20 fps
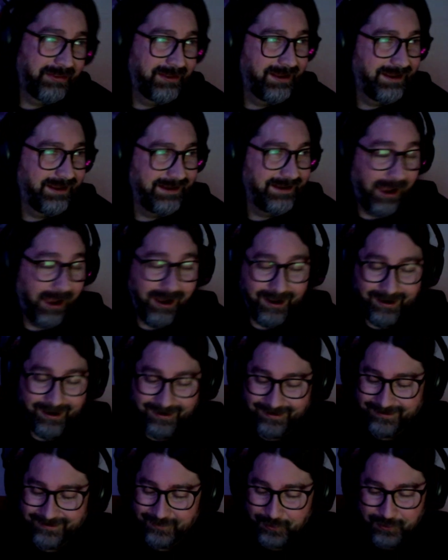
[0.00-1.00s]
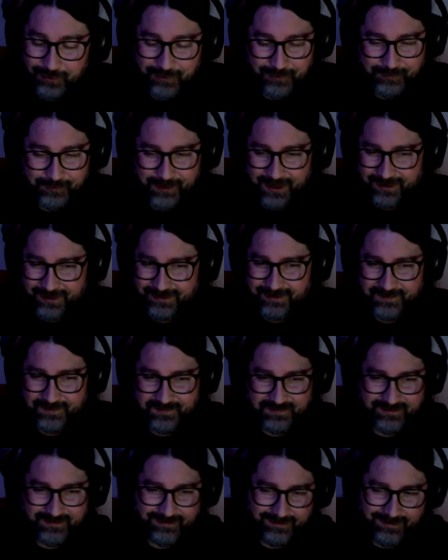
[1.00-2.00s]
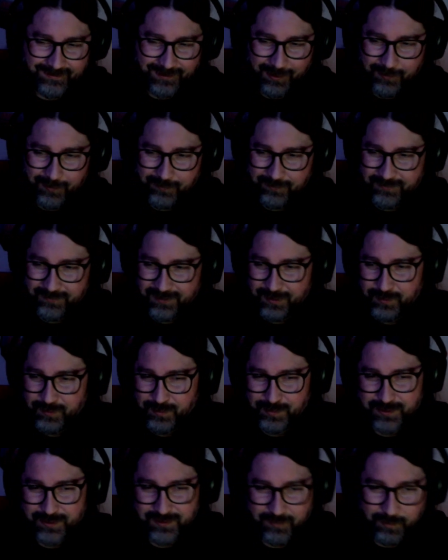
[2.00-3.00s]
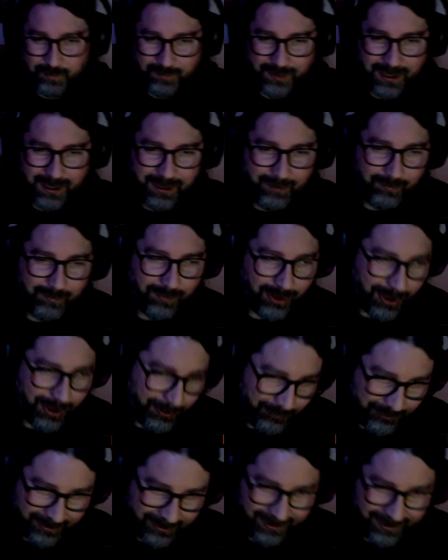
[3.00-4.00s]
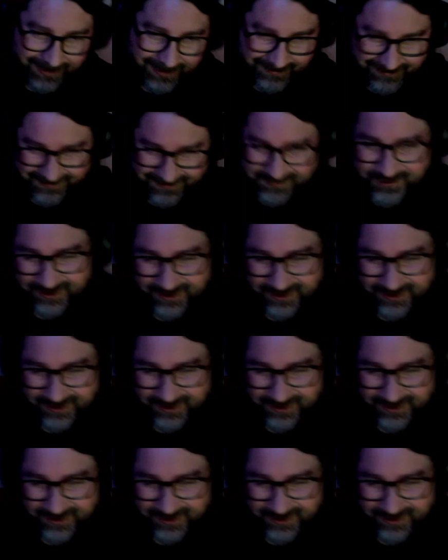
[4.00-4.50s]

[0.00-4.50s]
Yeah. Oh man, this let me put it, my mom would hate this.